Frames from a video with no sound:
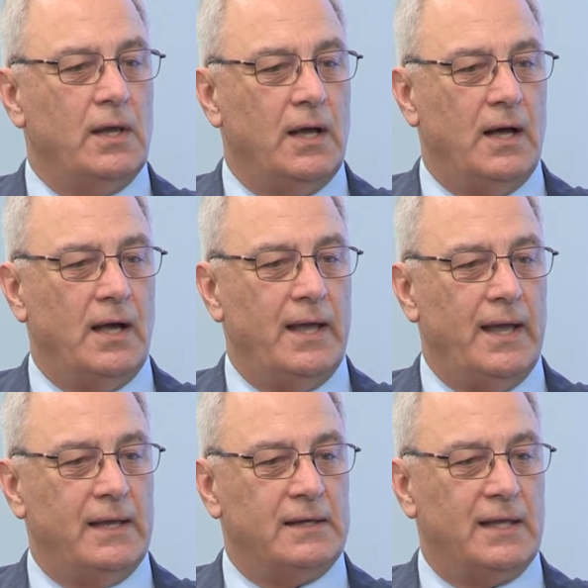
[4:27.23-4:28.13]

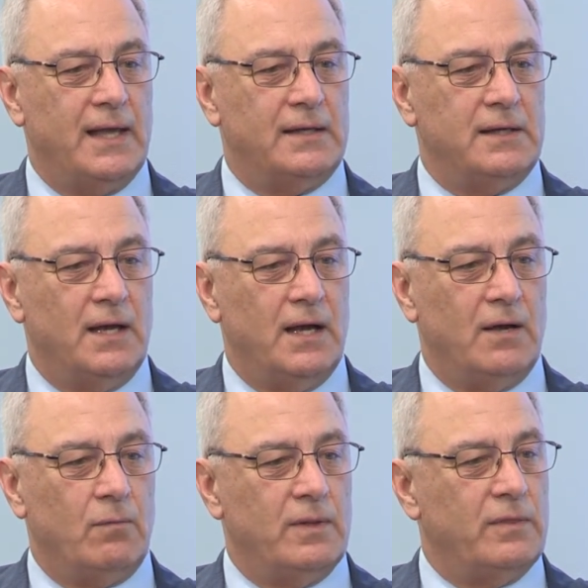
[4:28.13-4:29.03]
And
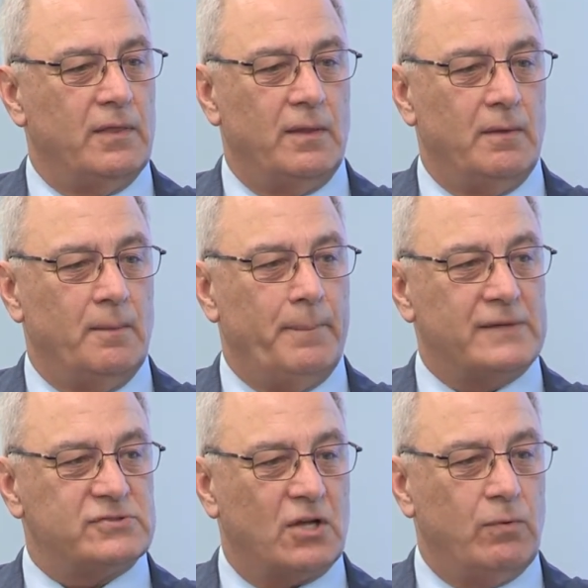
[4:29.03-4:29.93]
again, with the
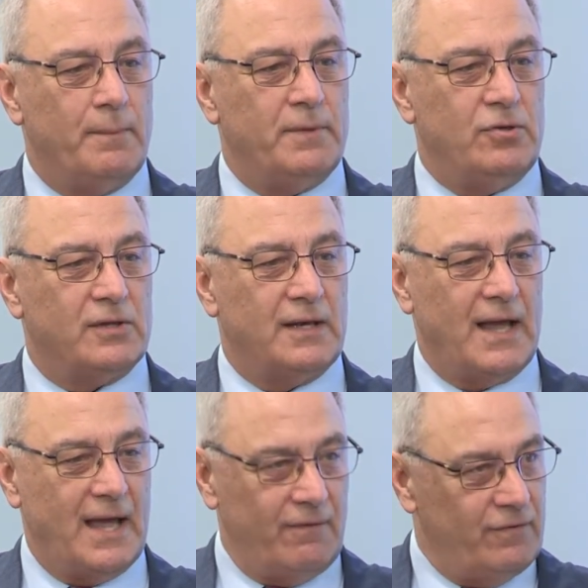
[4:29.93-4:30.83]
best equipment you can
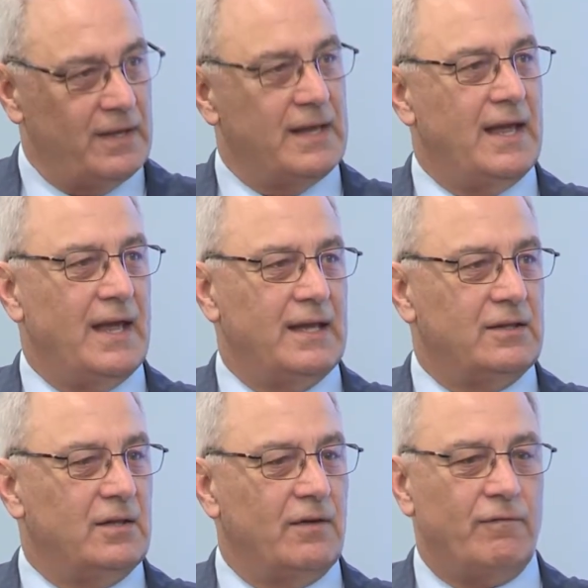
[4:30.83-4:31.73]
have,
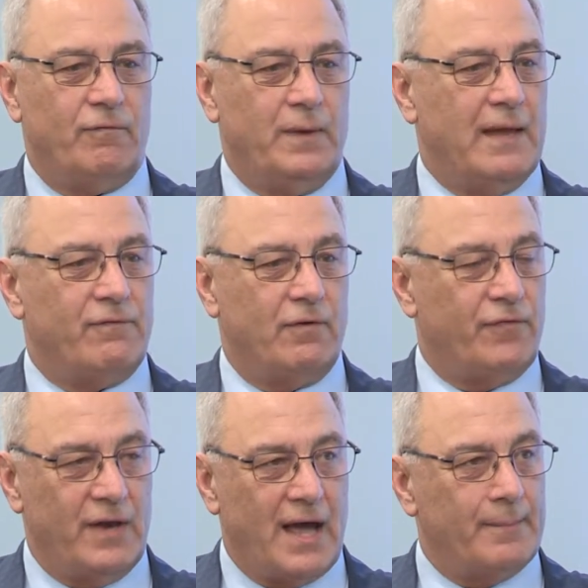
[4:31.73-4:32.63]
and we have a
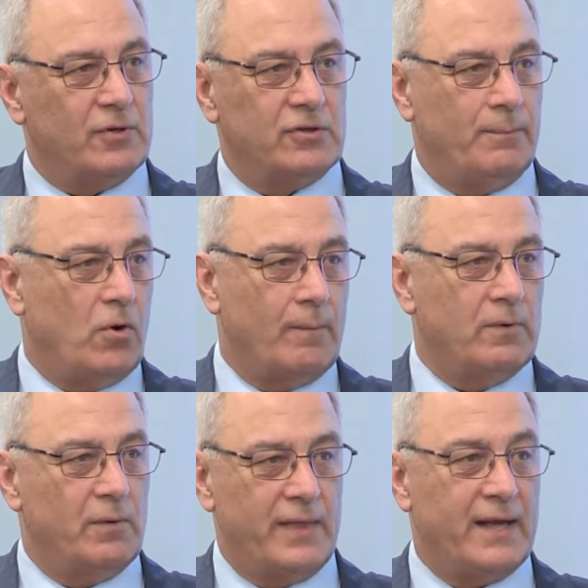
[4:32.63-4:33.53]
phenomenal
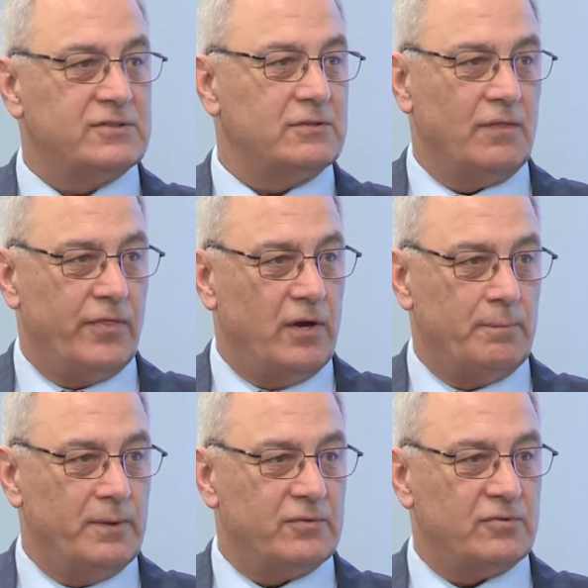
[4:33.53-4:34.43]
department with excellent therapists.